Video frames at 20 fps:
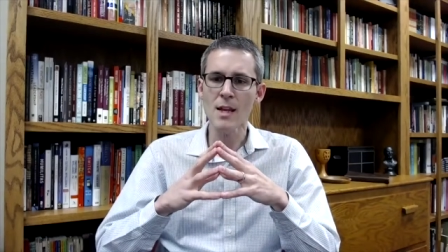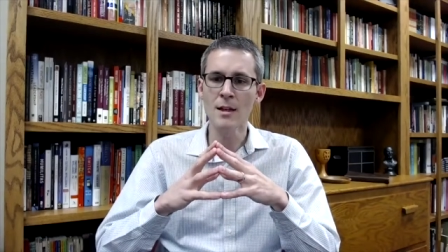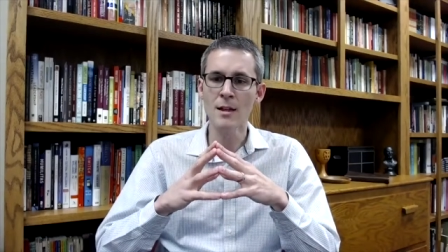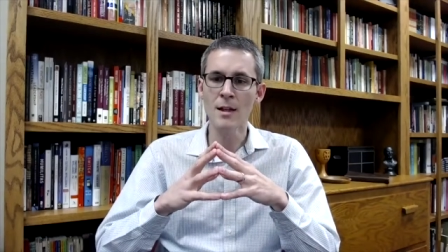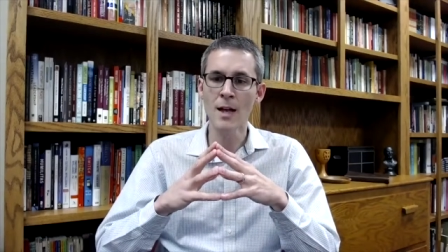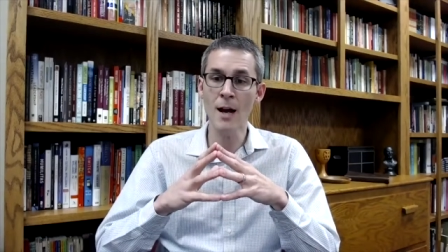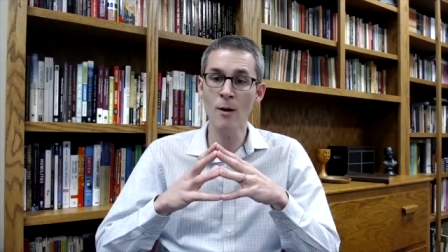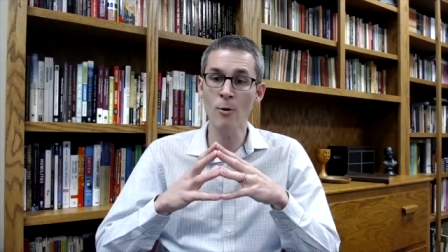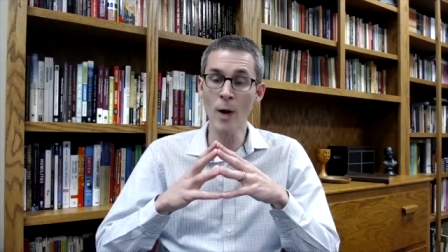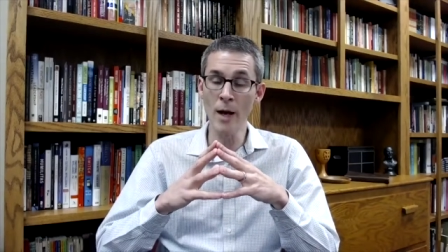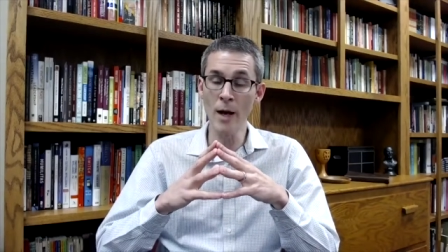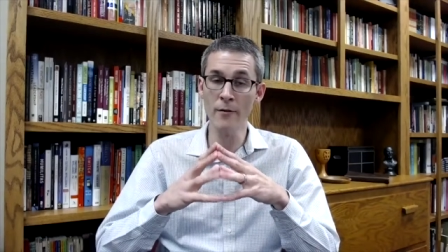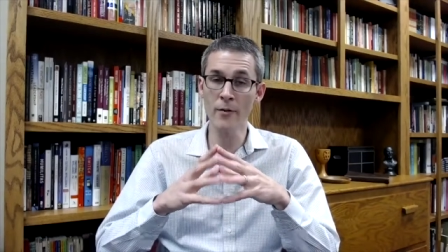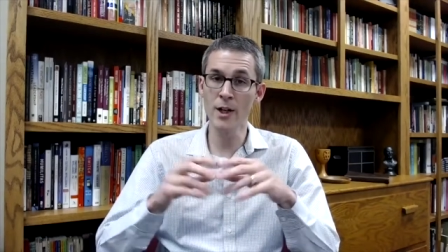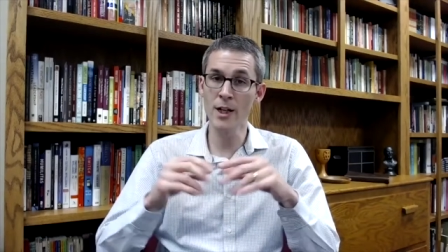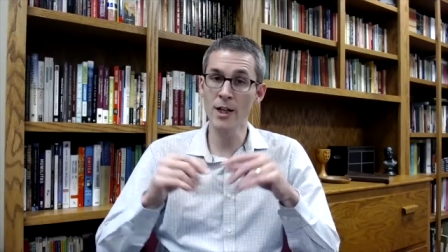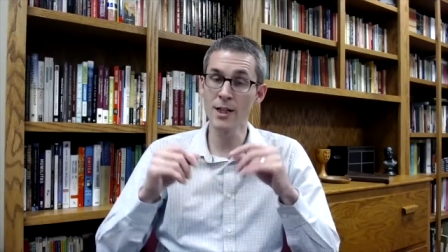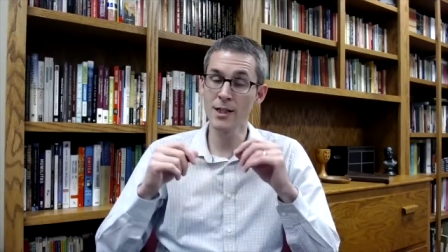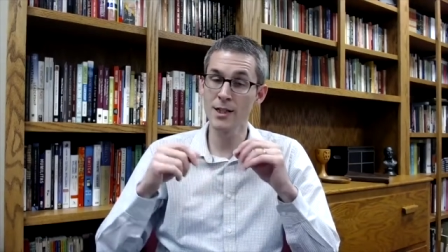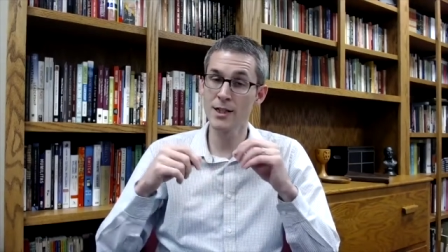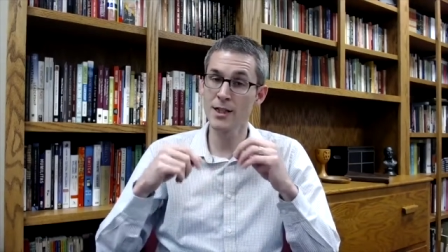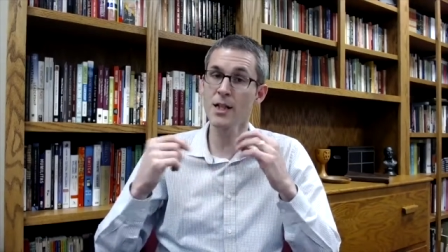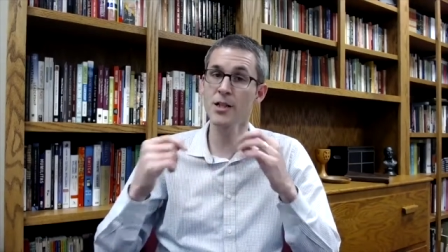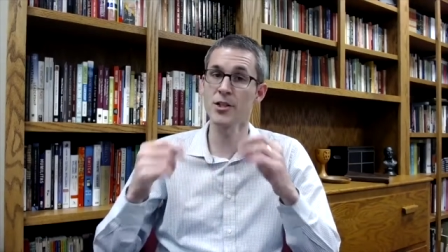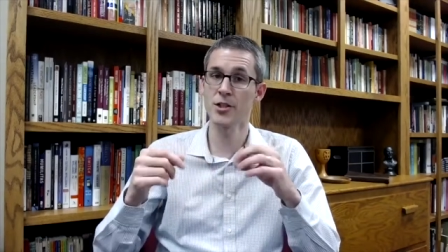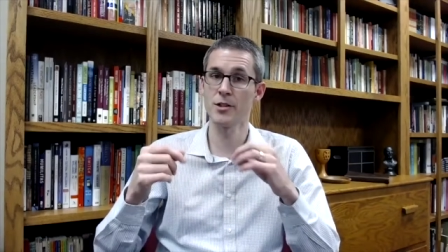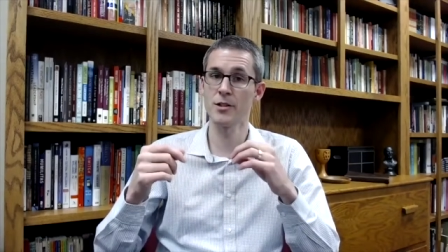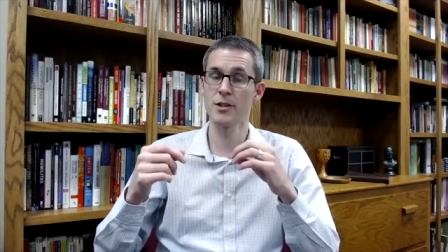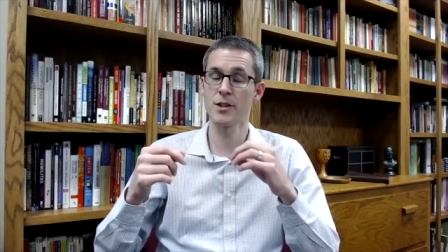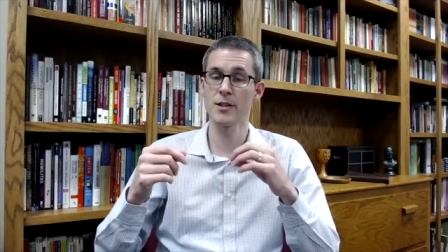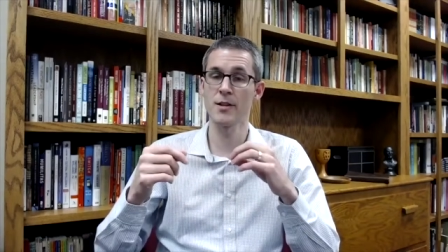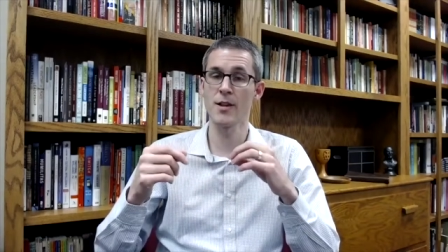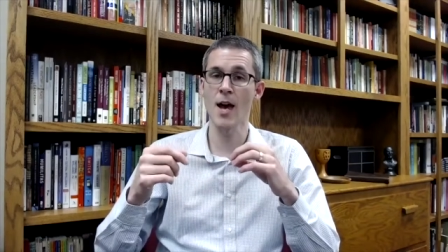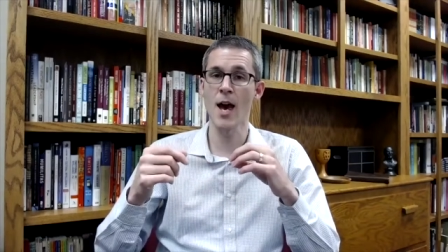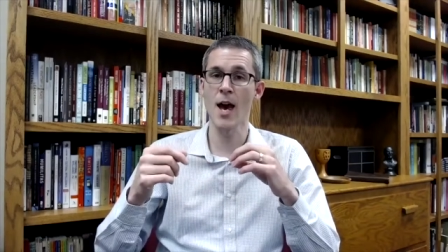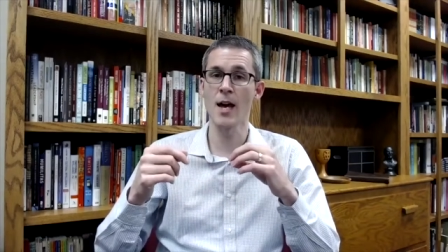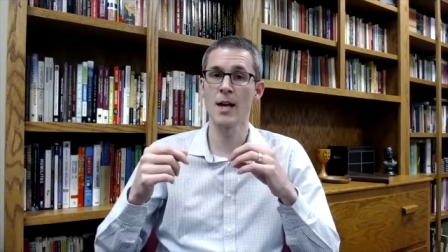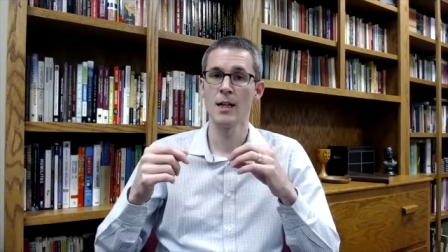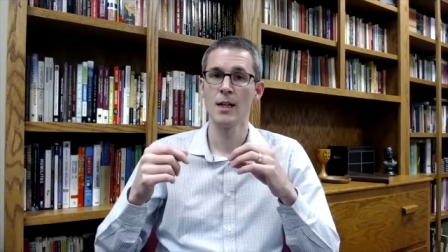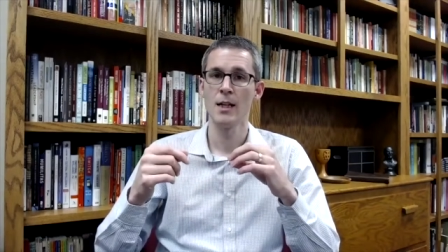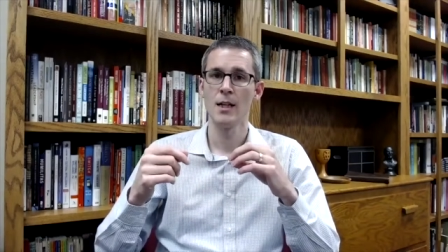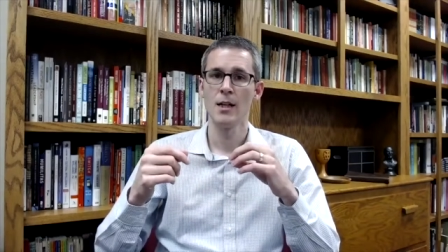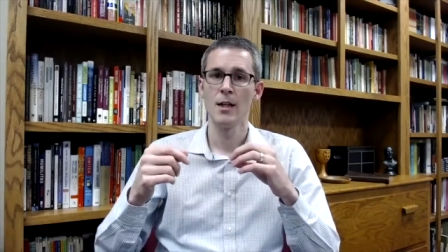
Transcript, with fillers: However, in addition to that,